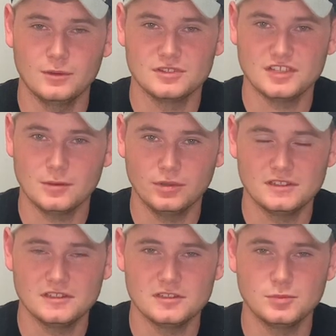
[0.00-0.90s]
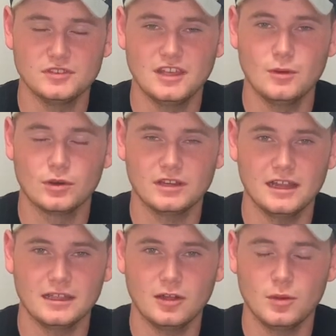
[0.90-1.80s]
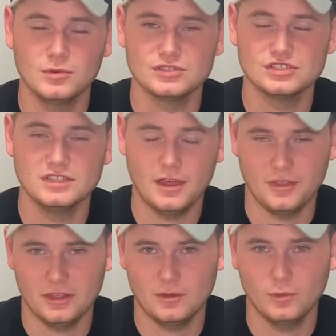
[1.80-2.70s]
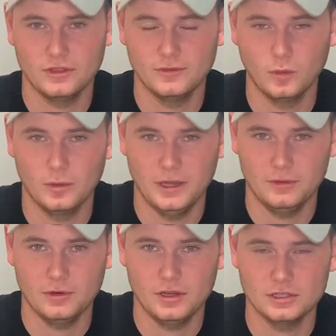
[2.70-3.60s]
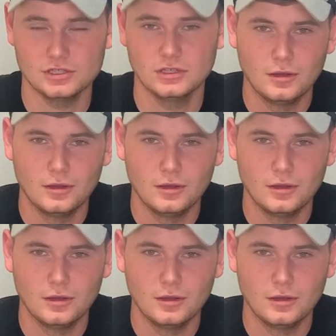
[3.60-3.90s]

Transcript: they would send blitzes, but they were getting almost nothing with a four man rush.